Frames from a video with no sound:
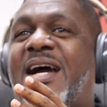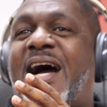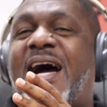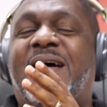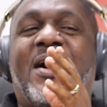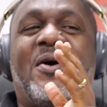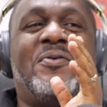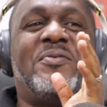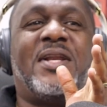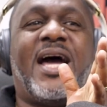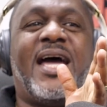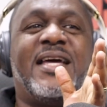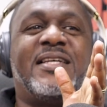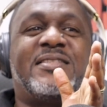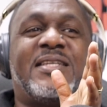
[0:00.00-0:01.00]
I only I
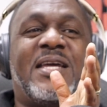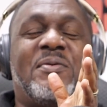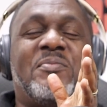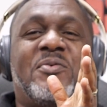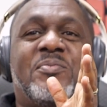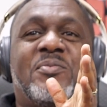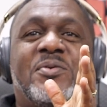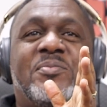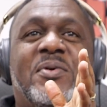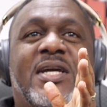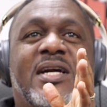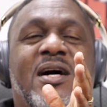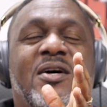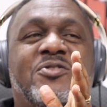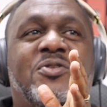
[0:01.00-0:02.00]
asked that was
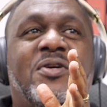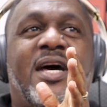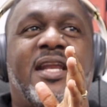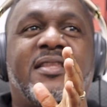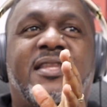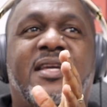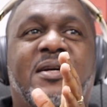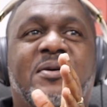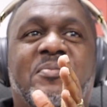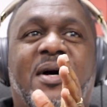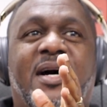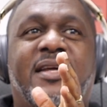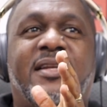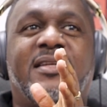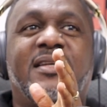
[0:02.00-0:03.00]
because you got to think about
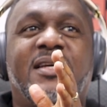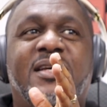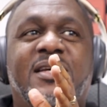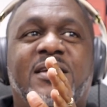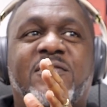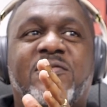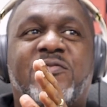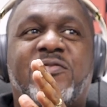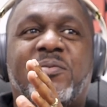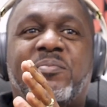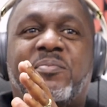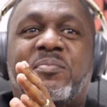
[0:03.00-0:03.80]
it. But